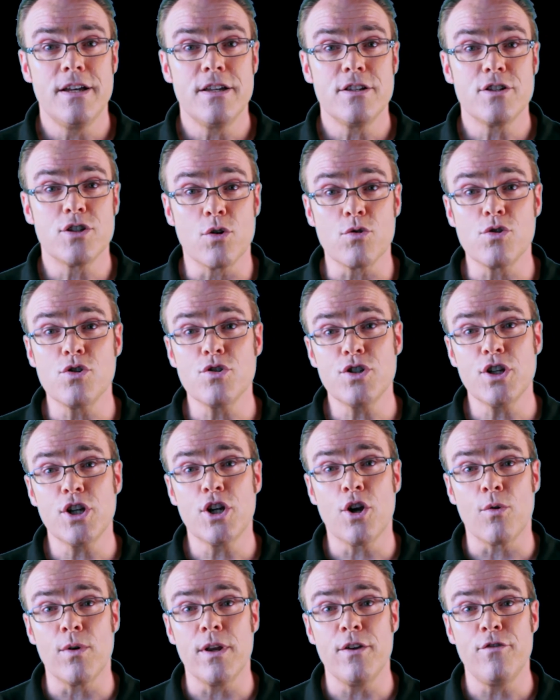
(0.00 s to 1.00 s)
Social
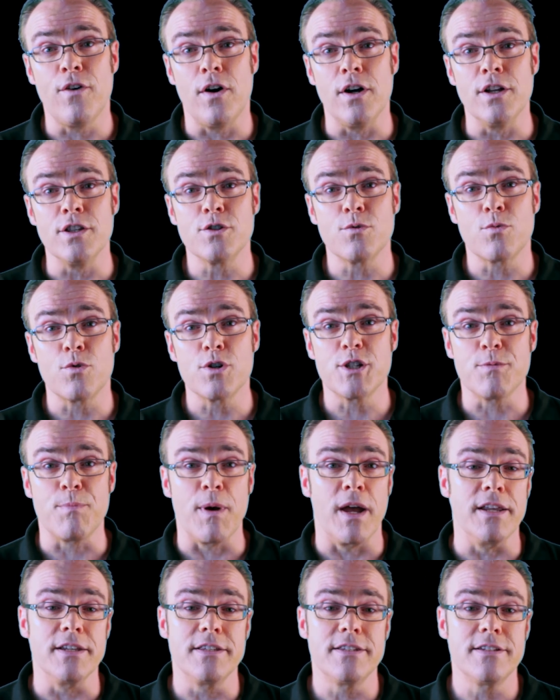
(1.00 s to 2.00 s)
Security funds were
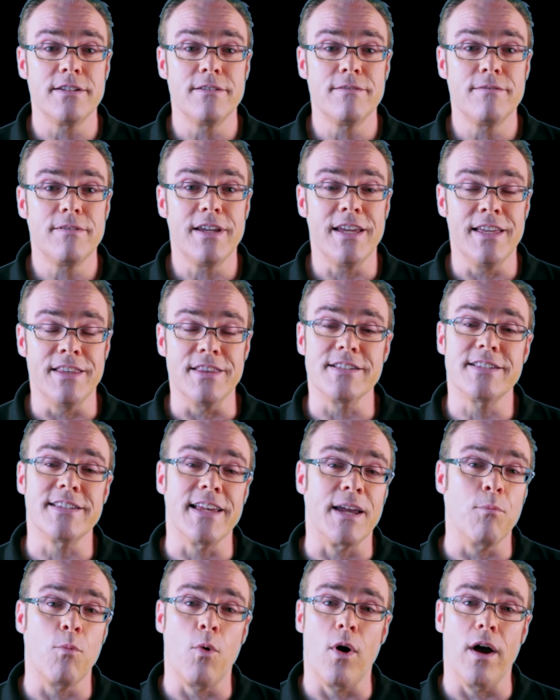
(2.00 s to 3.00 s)
spent in the
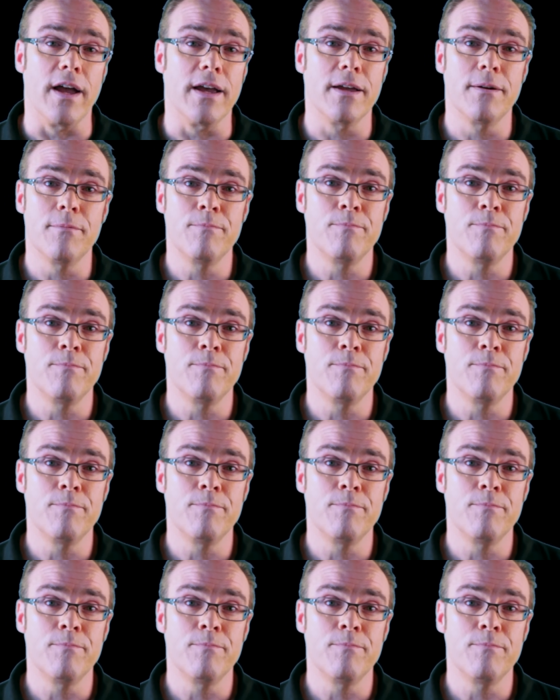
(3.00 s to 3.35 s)
same way.